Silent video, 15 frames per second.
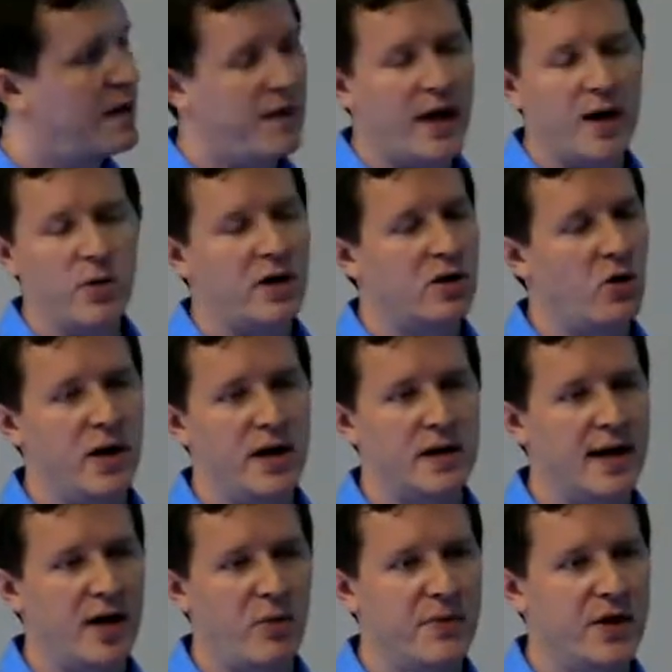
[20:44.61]
They weren't going
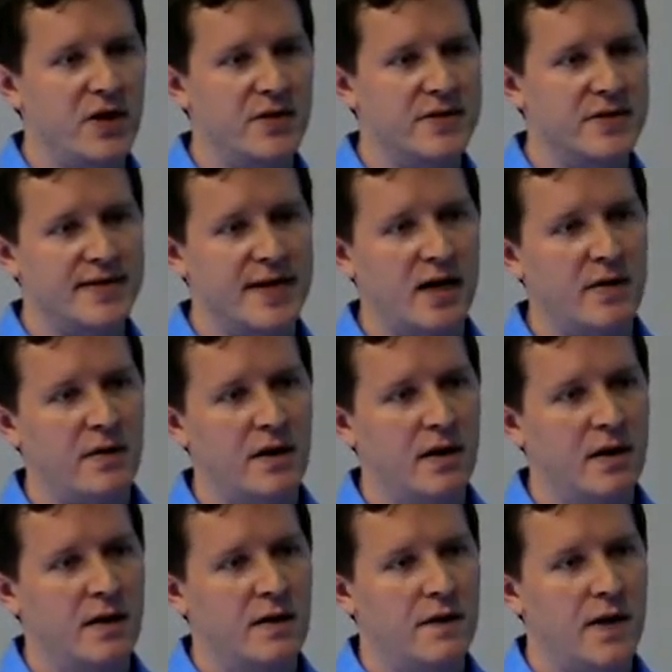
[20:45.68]
to help their users out.
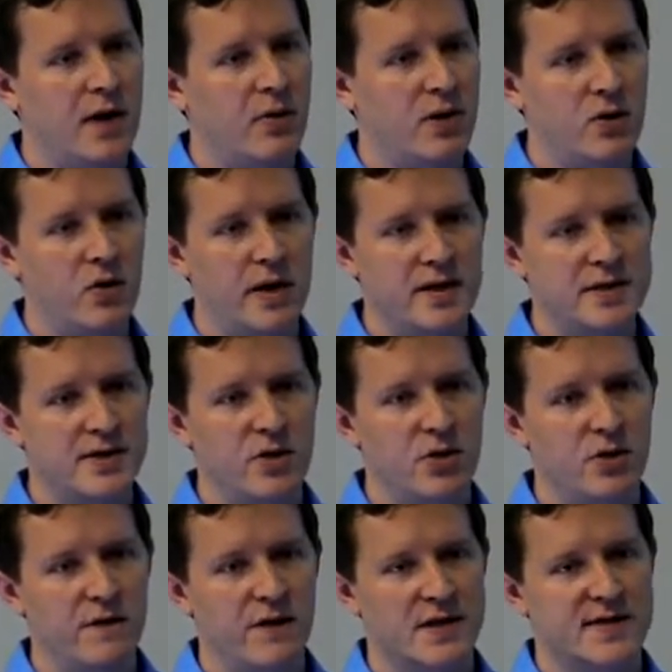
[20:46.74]
They weren't going
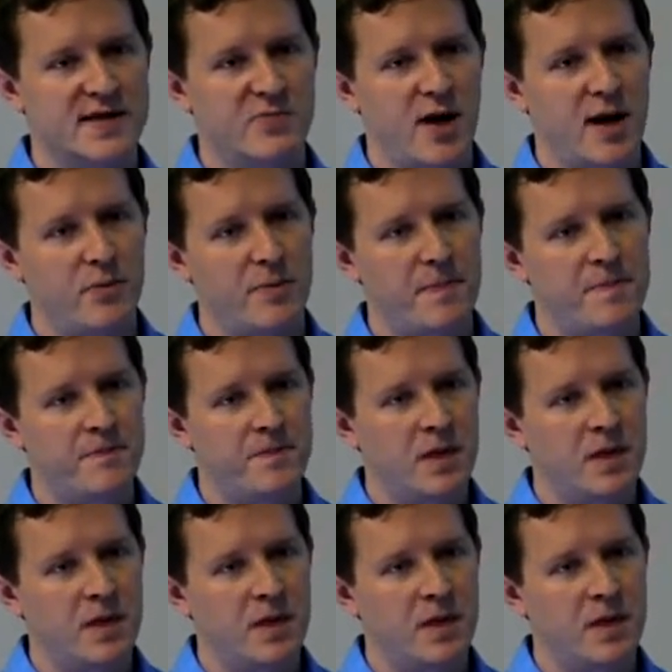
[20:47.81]
to fix this problem.